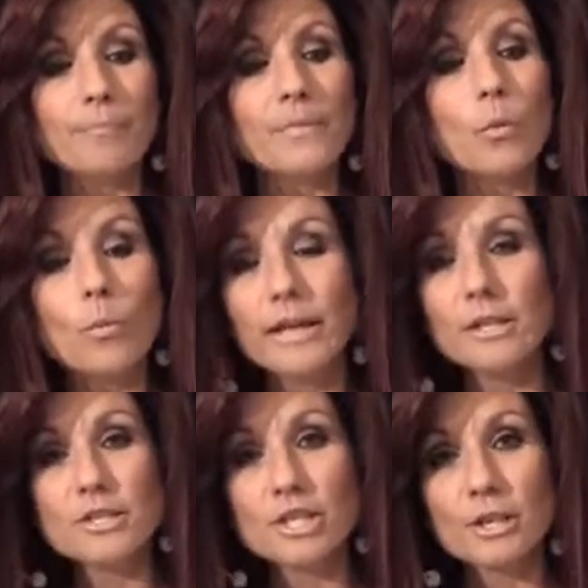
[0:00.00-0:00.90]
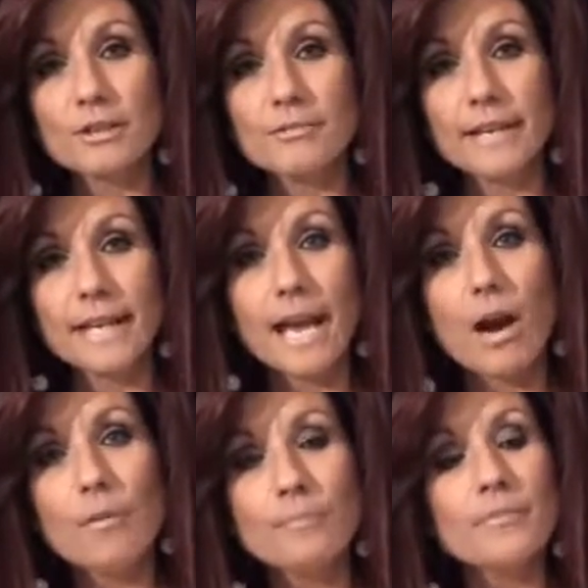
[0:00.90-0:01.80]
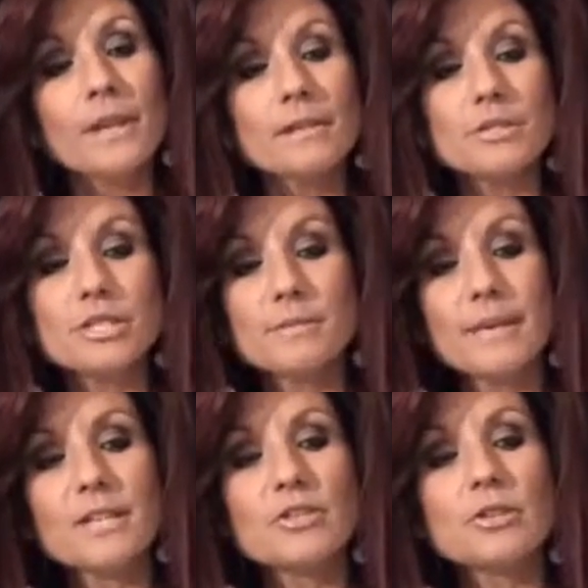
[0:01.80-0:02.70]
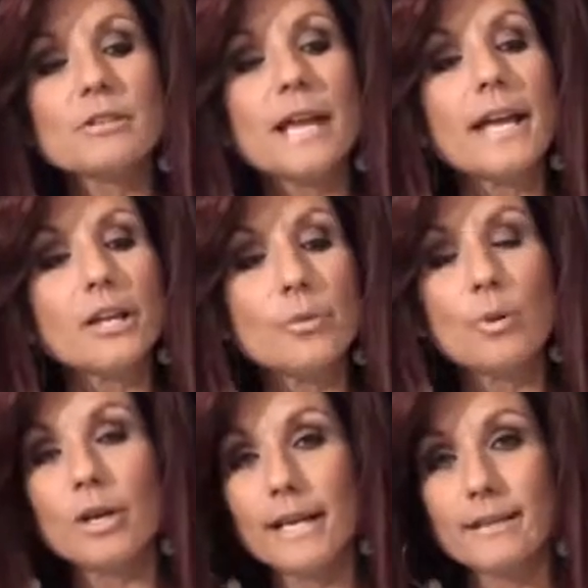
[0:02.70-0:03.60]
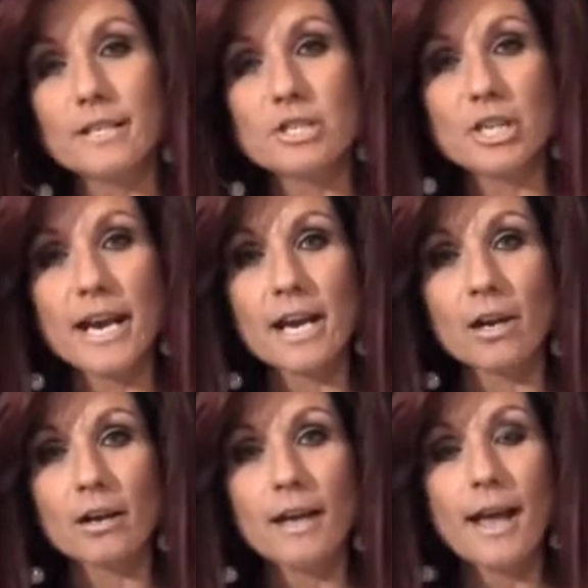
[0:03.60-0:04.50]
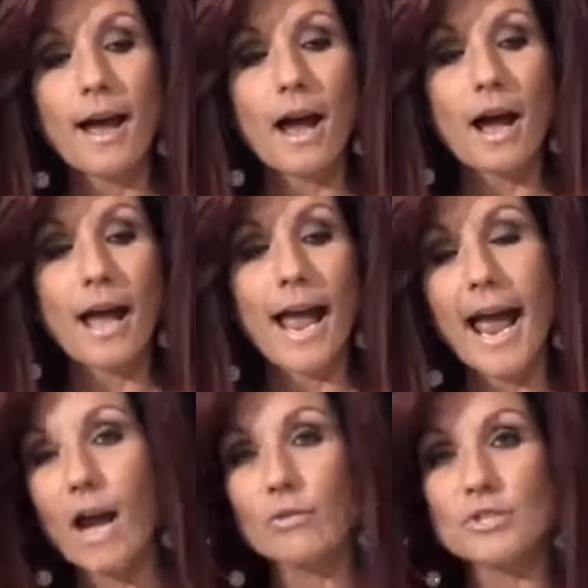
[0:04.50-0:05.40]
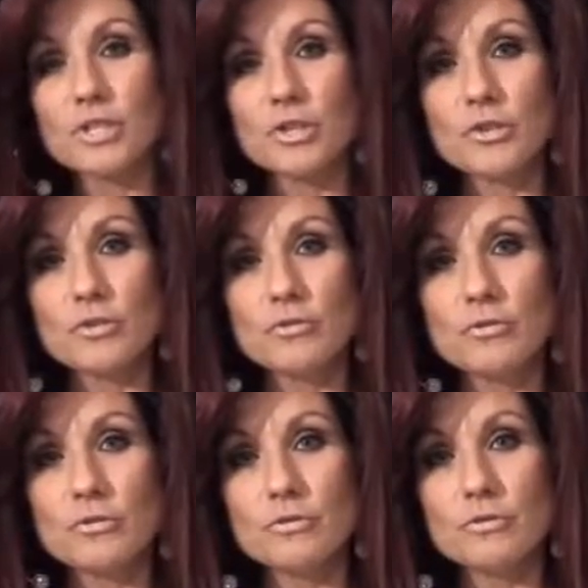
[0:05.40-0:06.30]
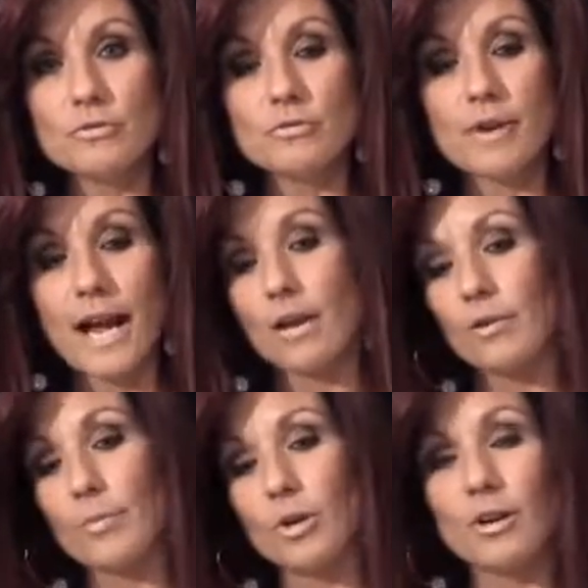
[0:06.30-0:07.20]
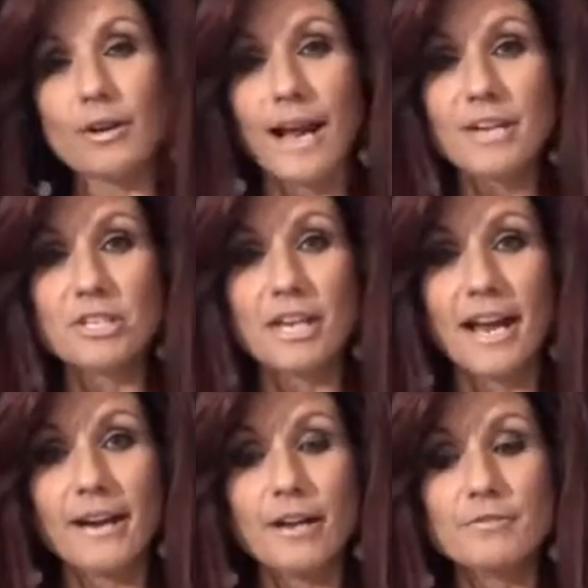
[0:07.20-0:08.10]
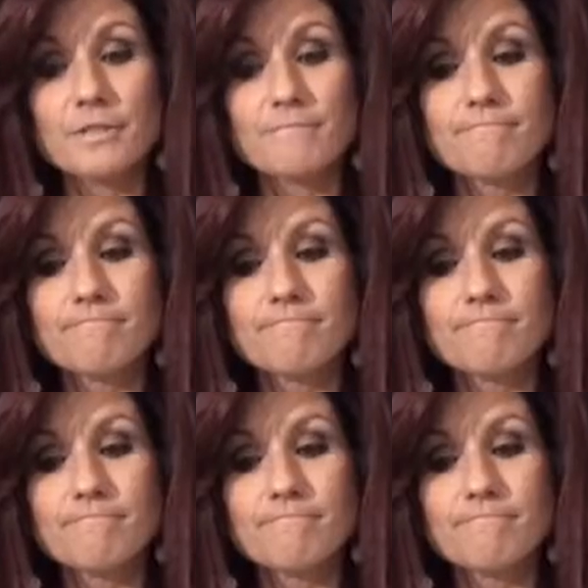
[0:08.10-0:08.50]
when you share the video, just make sure that you put in the share how to put on eyeshadows.